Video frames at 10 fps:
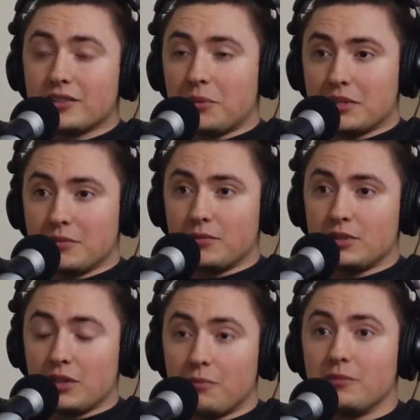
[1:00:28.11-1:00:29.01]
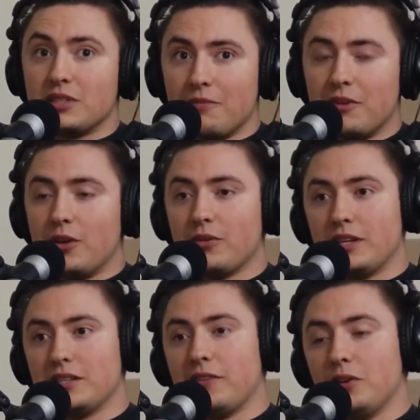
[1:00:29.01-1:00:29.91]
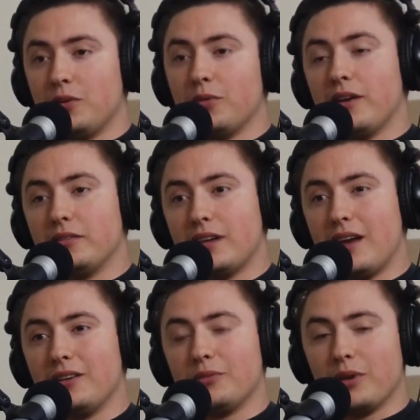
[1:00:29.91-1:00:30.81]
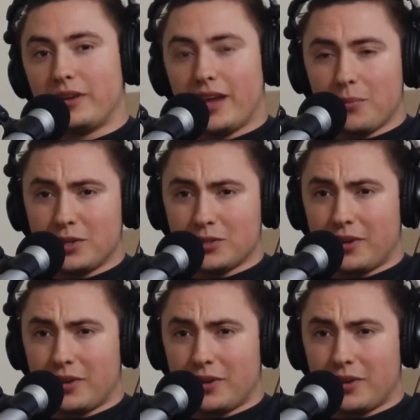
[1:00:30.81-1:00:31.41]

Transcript: there's going to be some video things I have to do around campus.